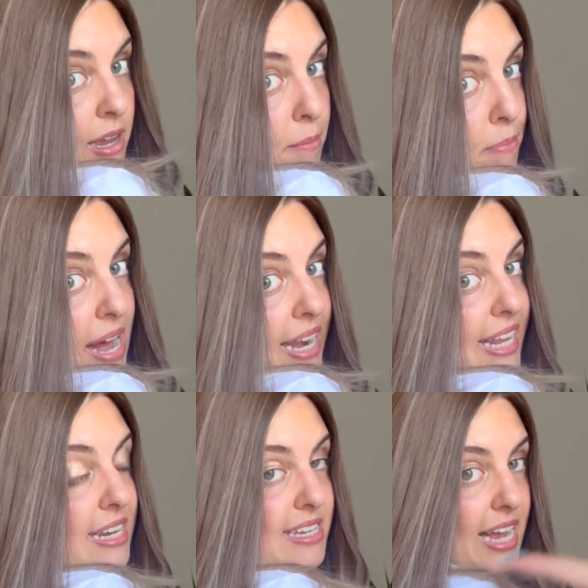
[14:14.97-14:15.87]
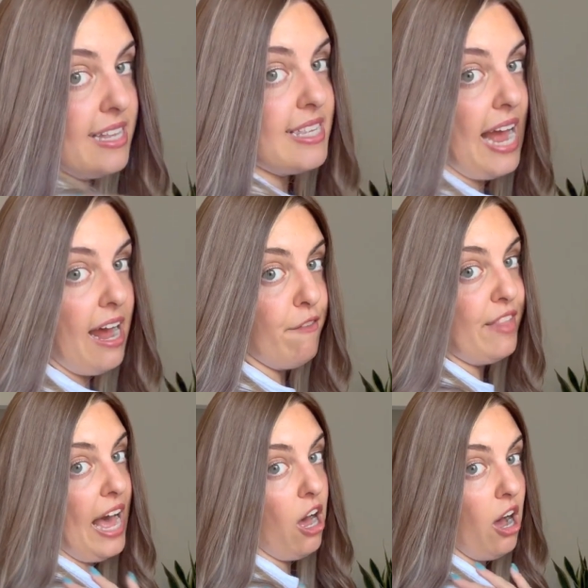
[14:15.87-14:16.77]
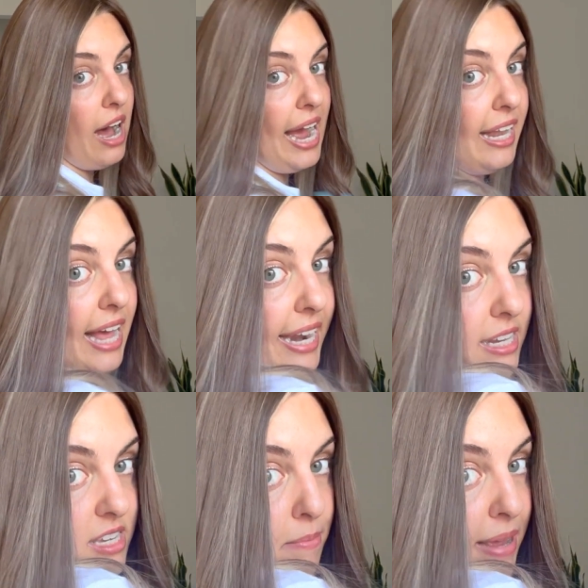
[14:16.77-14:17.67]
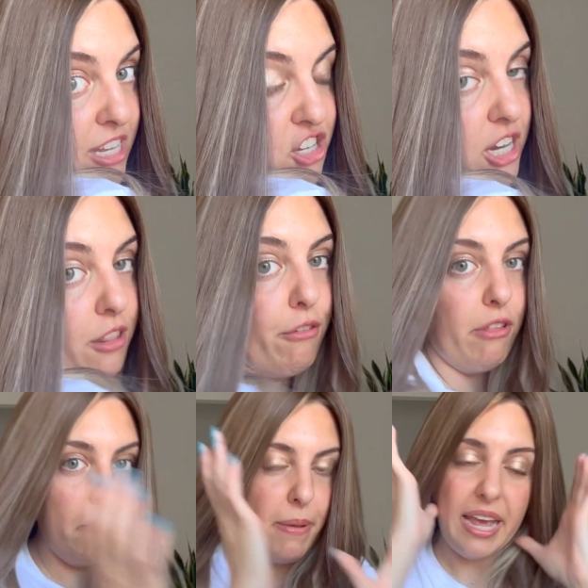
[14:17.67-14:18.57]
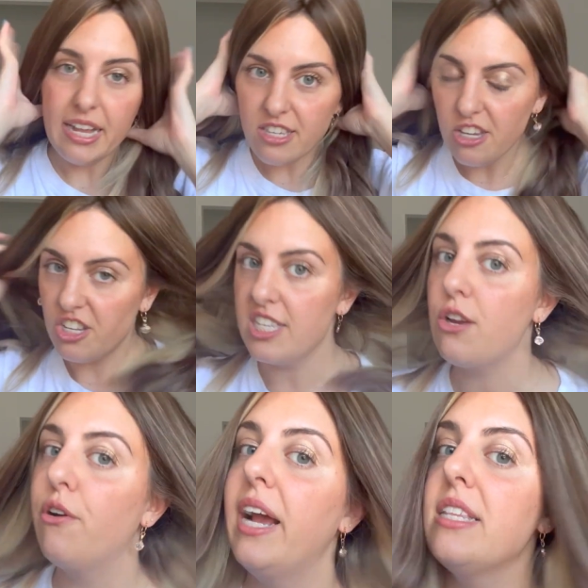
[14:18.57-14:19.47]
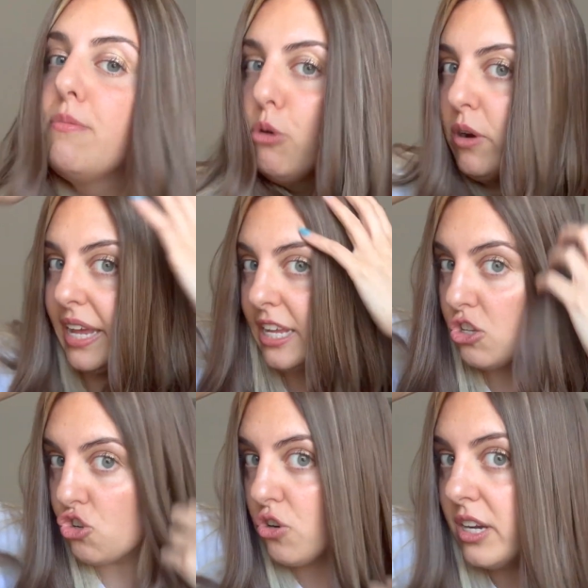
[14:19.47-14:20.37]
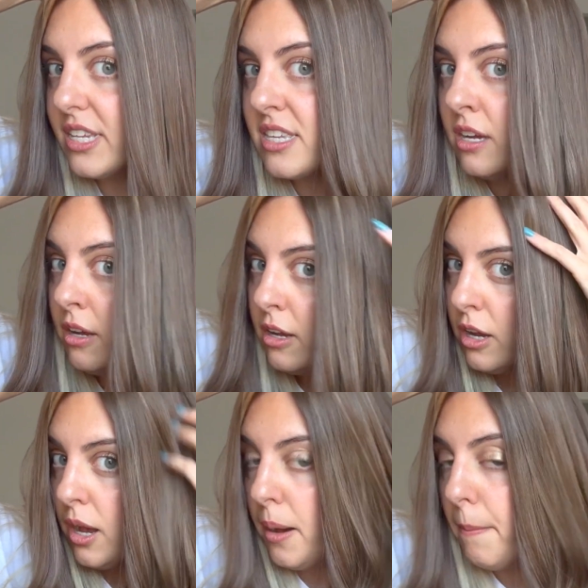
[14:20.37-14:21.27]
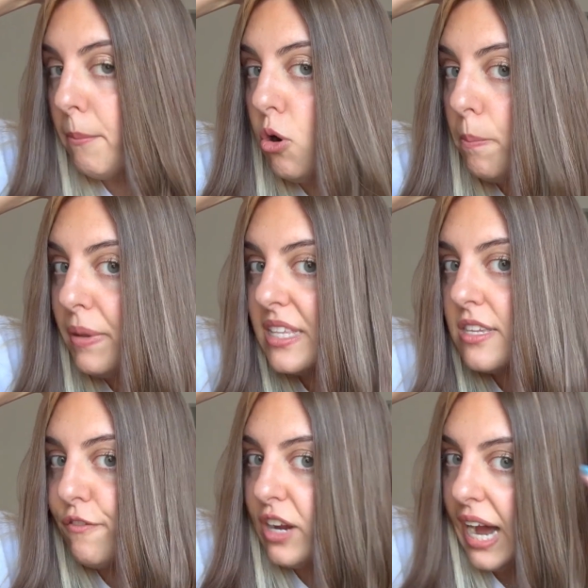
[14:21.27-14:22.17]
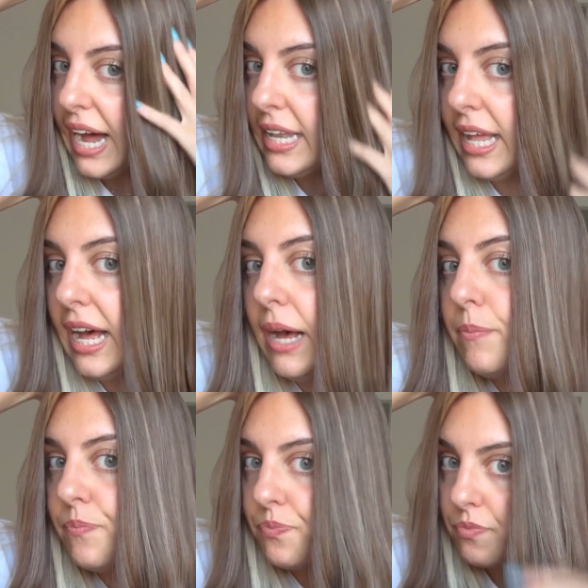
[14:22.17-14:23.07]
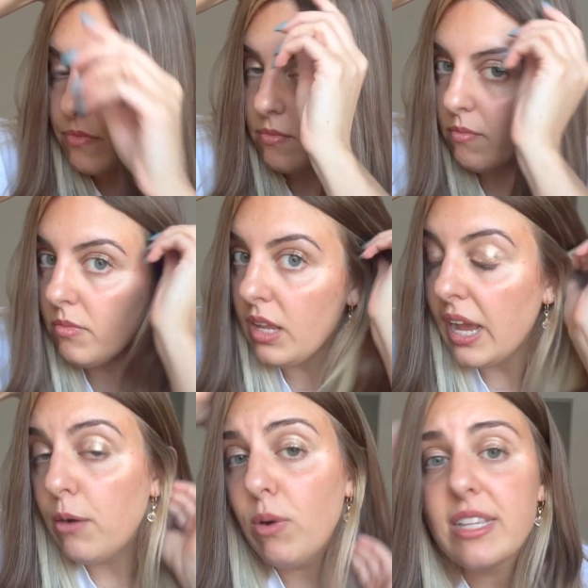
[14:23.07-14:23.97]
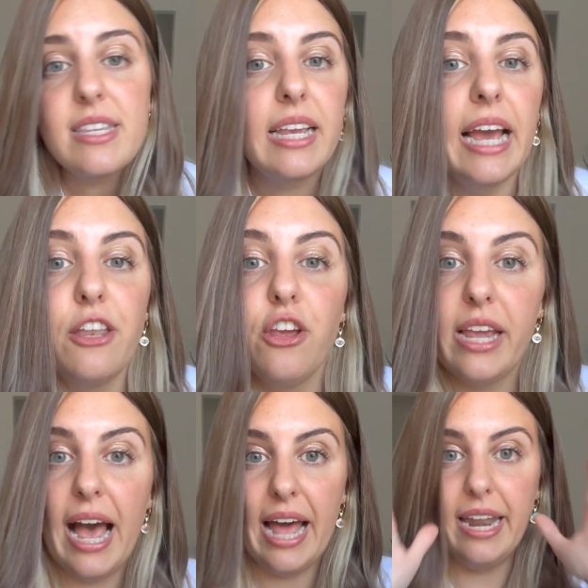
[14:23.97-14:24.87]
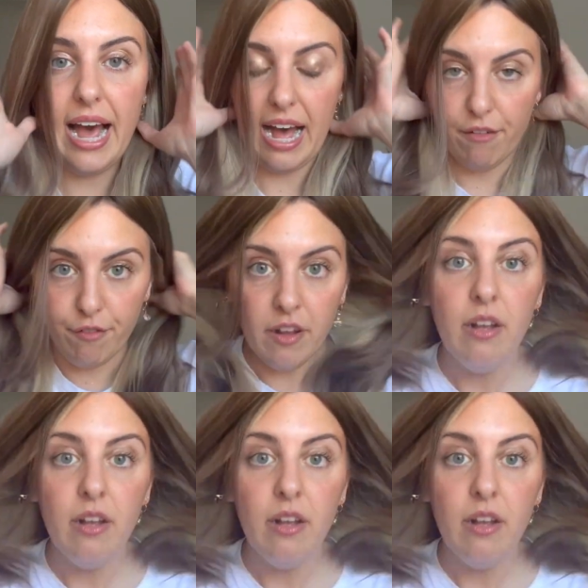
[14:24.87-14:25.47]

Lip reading: but it does have that highlighted dimension through the piece. So it just creates more interest, more bits of color, and once again you can have